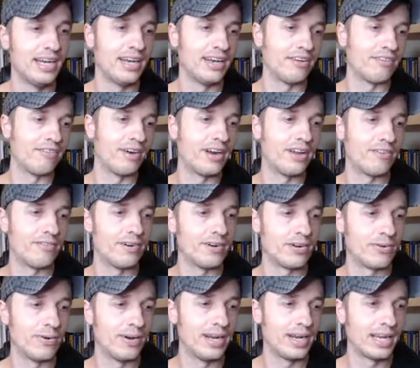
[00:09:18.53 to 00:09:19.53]
And you run it real
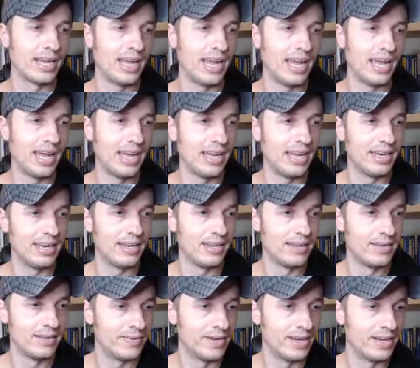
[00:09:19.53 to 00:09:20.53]
quick. And
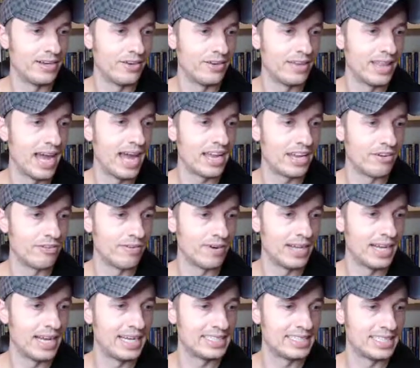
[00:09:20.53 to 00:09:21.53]
when you do that, you
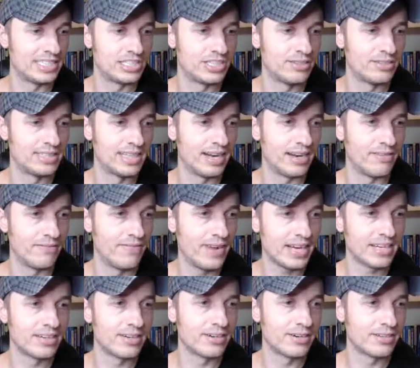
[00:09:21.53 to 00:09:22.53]
realize it shoots out a
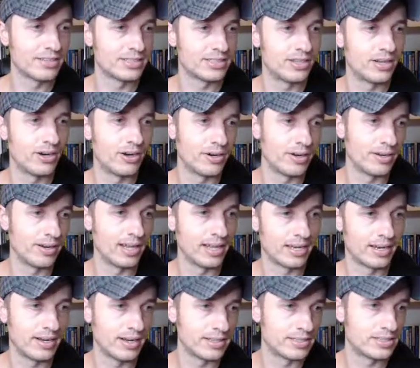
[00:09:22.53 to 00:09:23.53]
vector. So you're
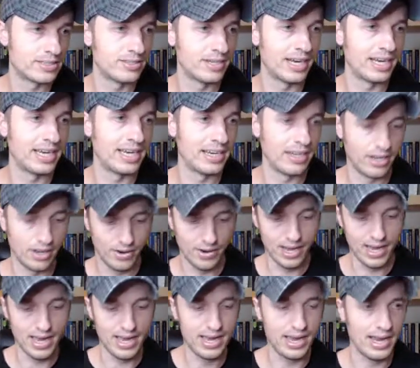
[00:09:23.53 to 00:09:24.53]
like, oh shoot, I need to go
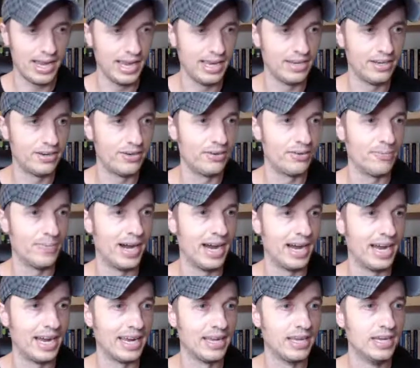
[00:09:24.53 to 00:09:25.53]
ahead and do
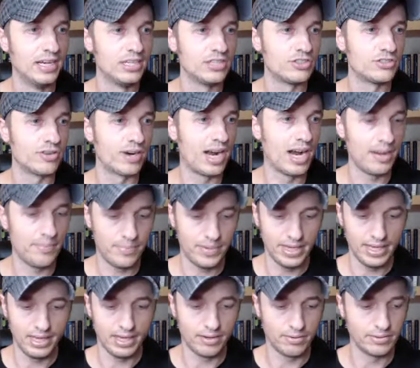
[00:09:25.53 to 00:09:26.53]
my drop
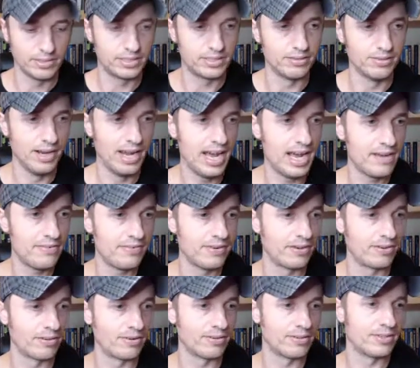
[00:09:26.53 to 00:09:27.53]
equals to F
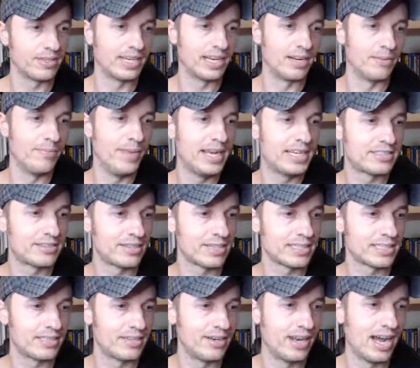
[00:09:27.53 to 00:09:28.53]
in order to get a
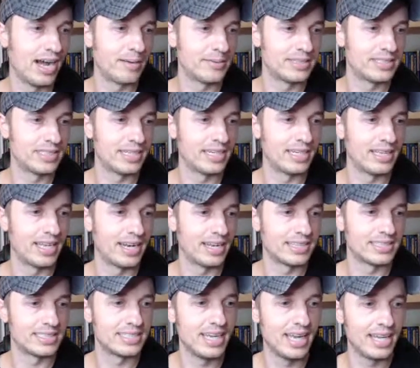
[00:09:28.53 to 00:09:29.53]
matrix. So now I'm seeing that
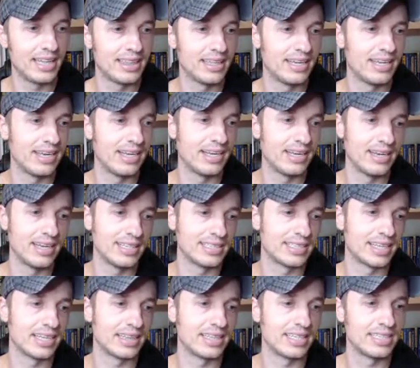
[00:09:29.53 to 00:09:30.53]
it's Nathan and
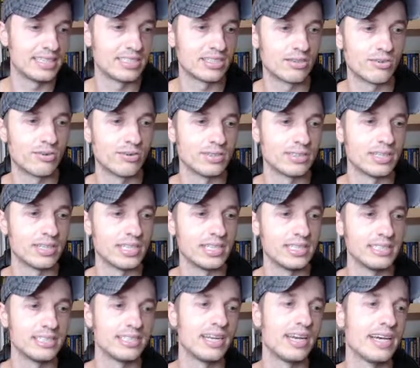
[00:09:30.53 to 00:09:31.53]
he's got these scores on
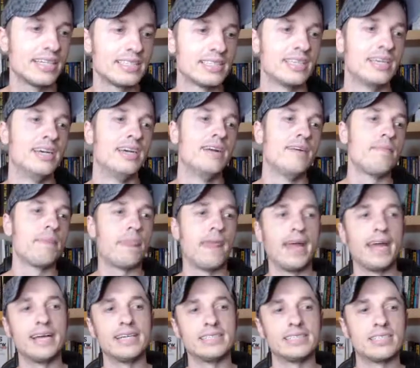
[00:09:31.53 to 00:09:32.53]
these tests
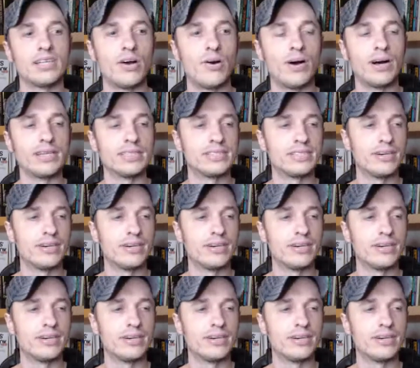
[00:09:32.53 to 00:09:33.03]
and so on.